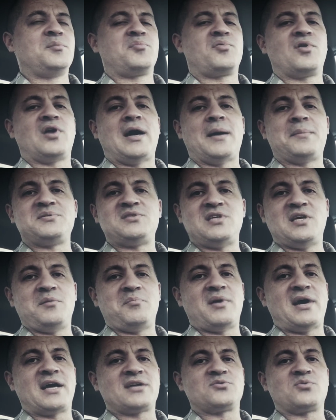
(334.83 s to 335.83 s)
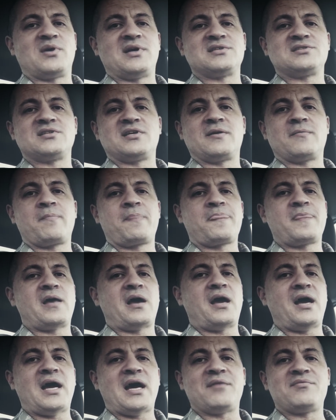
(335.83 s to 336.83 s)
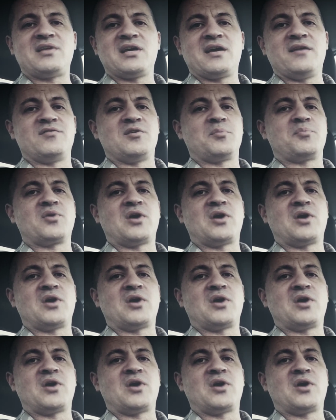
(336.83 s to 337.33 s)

props to Impact Wrestling. I have to give the